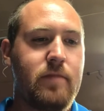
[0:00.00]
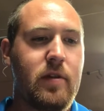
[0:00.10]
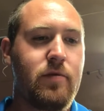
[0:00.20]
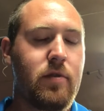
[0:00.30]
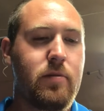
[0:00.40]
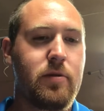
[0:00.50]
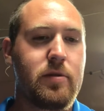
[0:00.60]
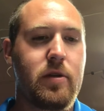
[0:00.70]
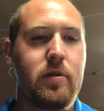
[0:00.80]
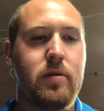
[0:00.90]
for the Morse
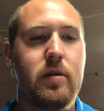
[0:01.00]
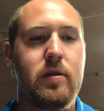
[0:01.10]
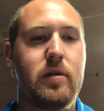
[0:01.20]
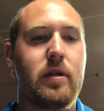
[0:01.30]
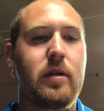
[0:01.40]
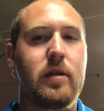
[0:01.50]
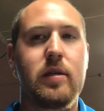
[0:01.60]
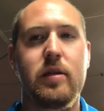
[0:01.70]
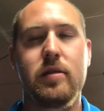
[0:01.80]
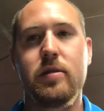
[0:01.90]
code, and
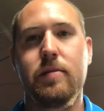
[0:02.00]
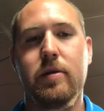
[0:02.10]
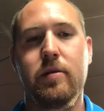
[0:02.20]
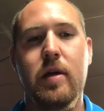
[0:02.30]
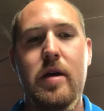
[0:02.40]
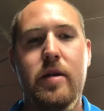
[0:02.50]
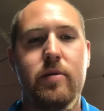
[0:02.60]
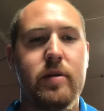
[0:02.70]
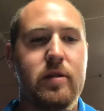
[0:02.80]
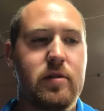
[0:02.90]
it's about
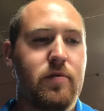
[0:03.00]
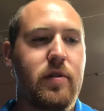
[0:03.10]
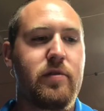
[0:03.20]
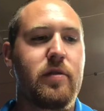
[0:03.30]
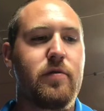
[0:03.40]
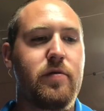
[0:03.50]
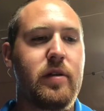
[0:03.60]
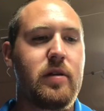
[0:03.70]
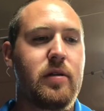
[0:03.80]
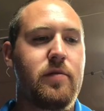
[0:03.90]
3,500
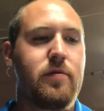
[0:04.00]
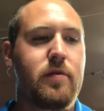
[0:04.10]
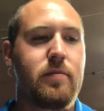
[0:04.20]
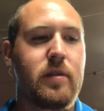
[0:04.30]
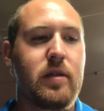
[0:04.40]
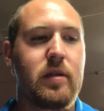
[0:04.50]
feet from the